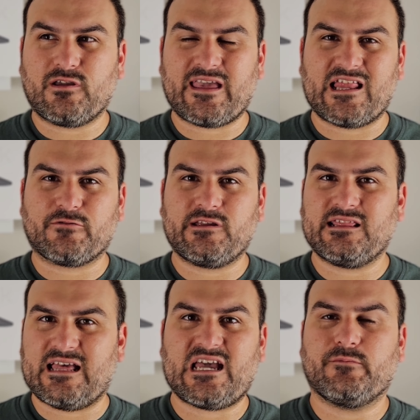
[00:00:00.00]
Gallery
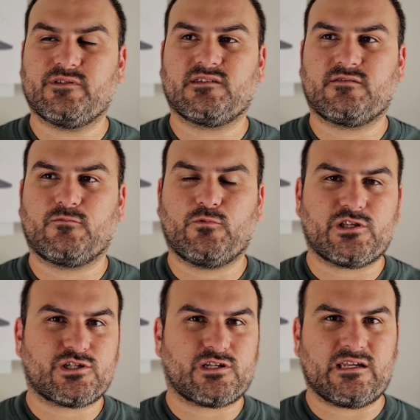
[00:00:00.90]
Labs,
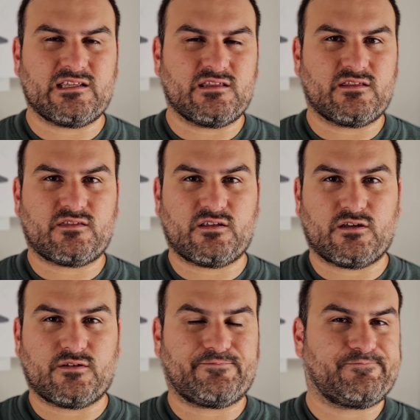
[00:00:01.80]
which in
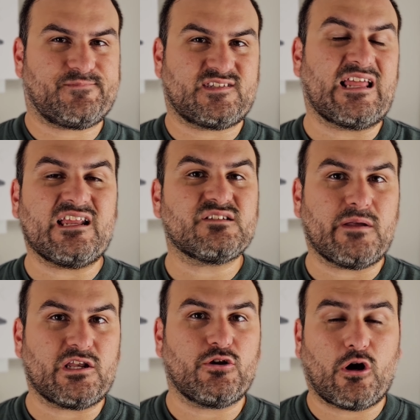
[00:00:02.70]
the settings
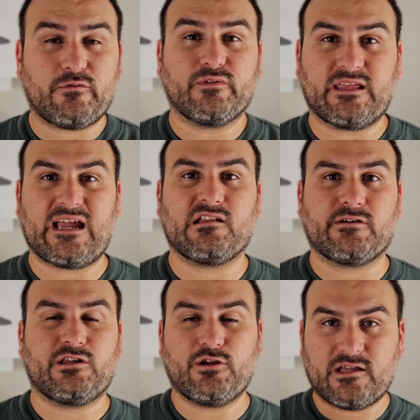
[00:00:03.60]
menu of the
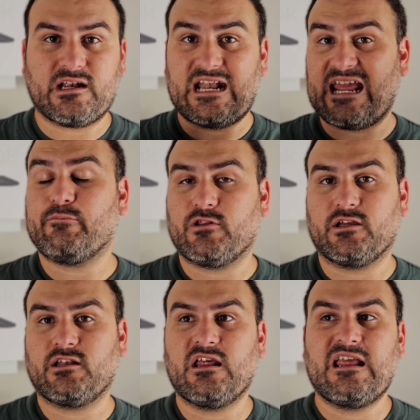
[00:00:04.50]
gallery, you can enable
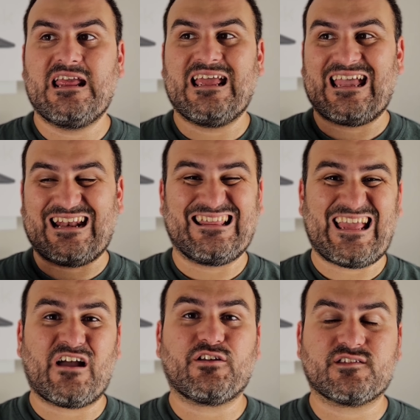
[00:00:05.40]
it and
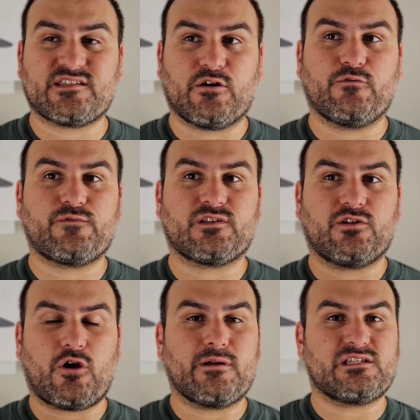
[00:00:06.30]
allow yourself to
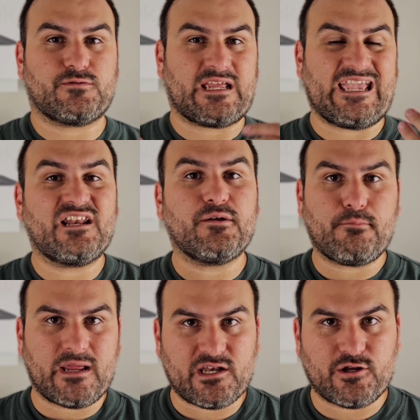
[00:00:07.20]
go into a hidden
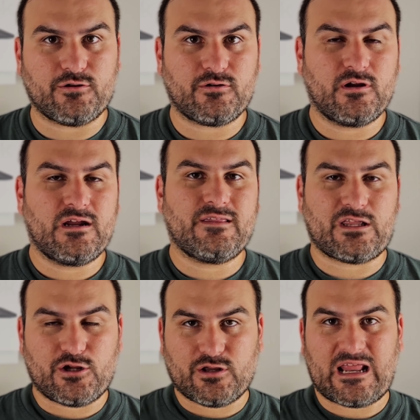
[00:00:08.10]
menu that
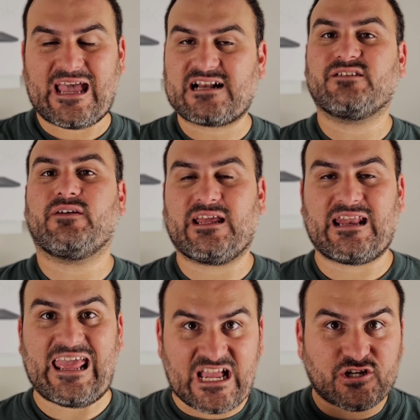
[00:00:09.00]
you can activate
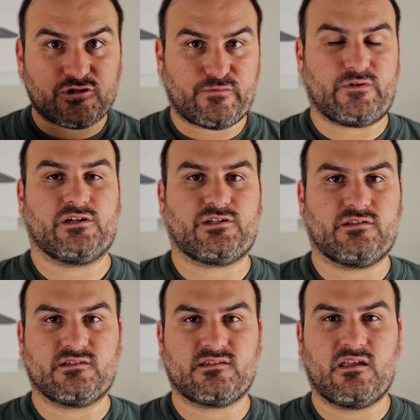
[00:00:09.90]
extra functions